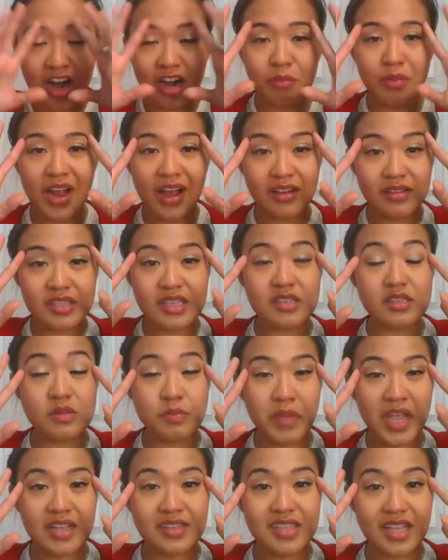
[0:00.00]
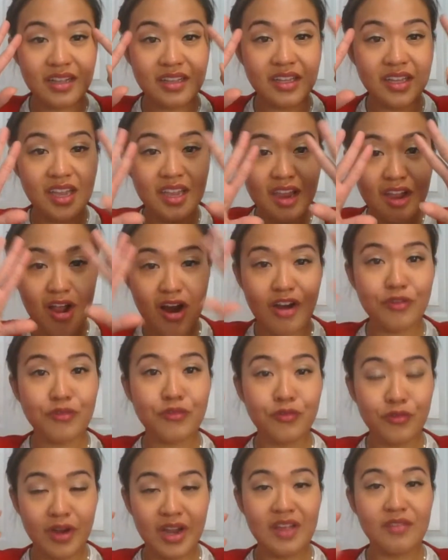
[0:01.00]
Our brows is basically our
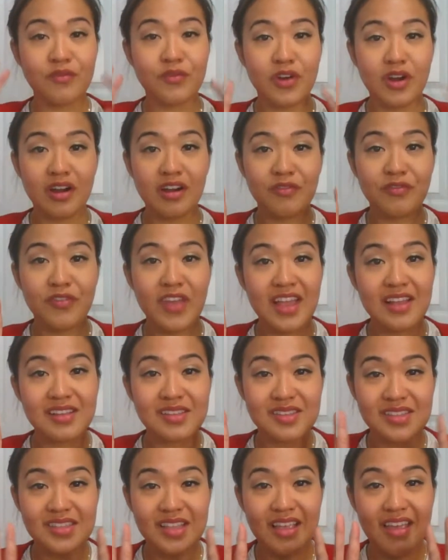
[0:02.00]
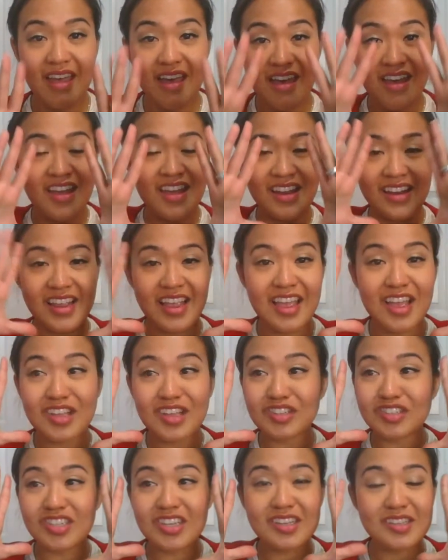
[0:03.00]
frame for our face, and
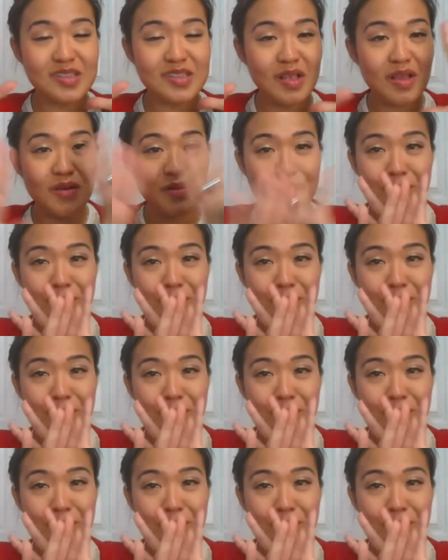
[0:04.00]
it's